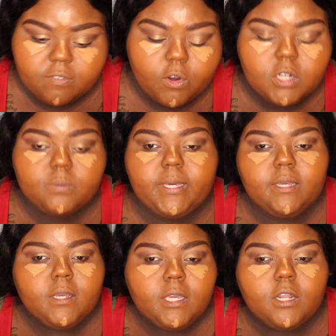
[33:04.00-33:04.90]
course we
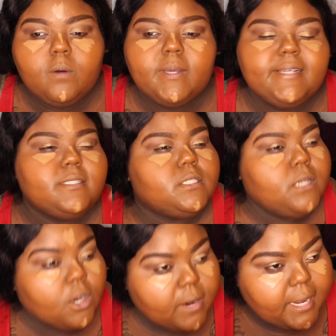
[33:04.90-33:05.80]

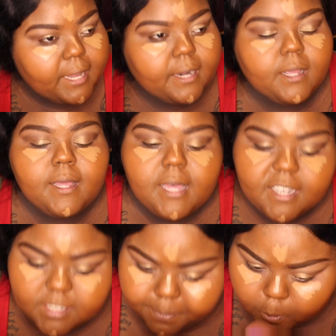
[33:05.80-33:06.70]
greeted
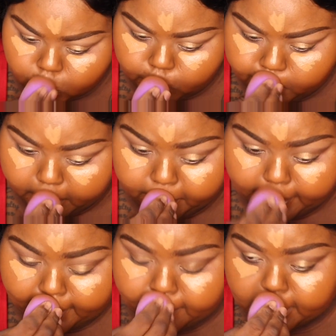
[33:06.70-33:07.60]
and spoke to the people
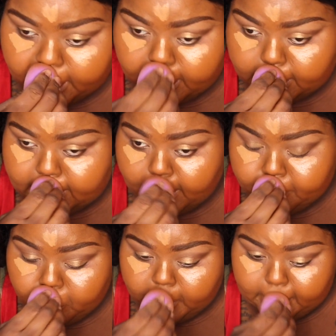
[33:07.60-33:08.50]
that were there at the
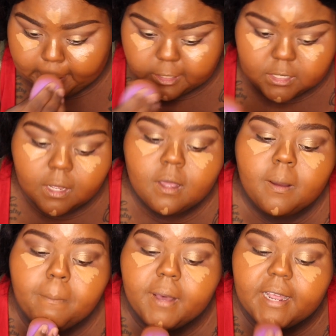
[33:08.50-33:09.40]
table with us.
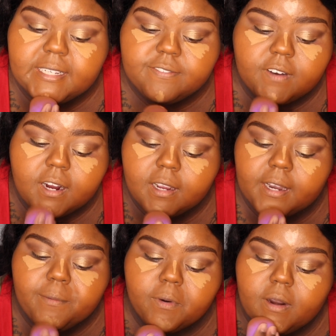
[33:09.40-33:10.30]
But as far as
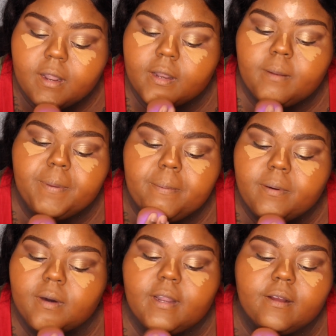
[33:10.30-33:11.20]
they wanted
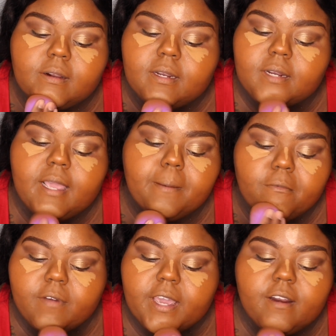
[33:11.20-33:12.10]
people, they kept
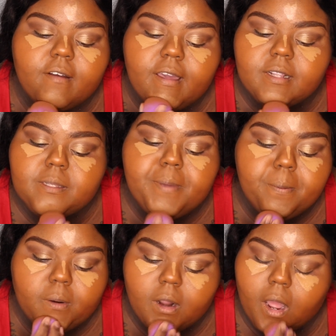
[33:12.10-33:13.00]
reiterating to
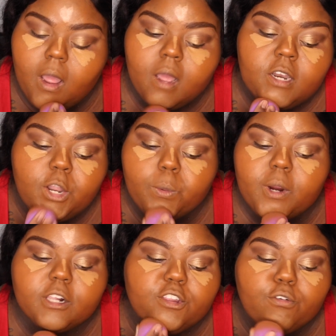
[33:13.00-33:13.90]
people to
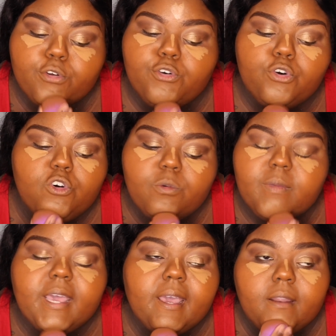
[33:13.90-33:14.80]
work the room
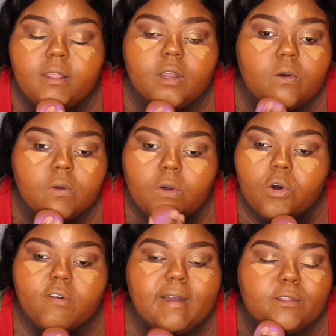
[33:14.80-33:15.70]
and go
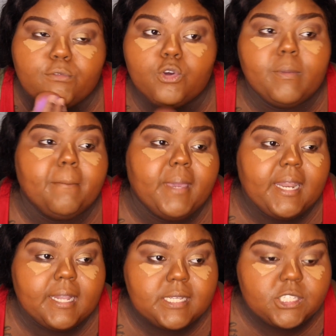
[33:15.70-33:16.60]
around the room and meet
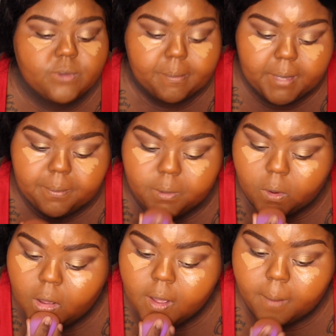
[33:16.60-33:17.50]
at least 3 people,
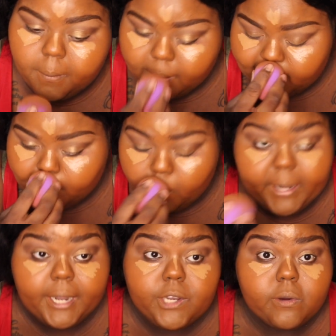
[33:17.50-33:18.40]
but we
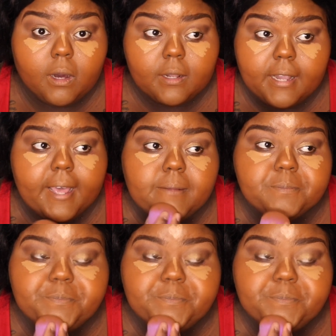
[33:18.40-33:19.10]
didn't do all of that.